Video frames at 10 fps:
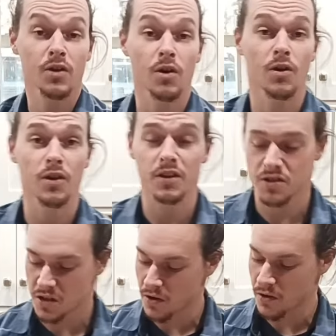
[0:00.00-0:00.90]
garlic
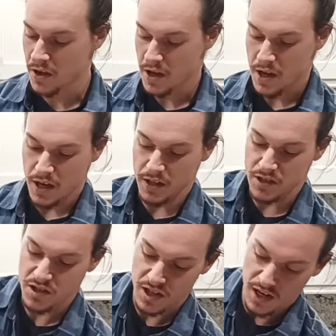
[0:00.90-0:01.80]
salt
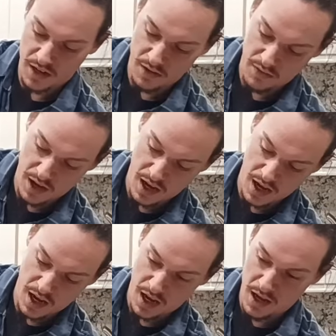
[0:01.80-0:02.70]
instead of
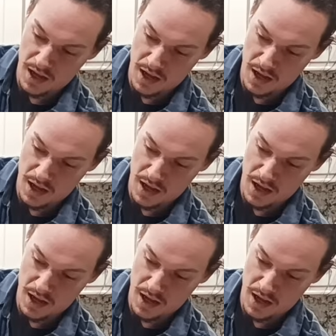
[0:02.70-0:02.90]
a,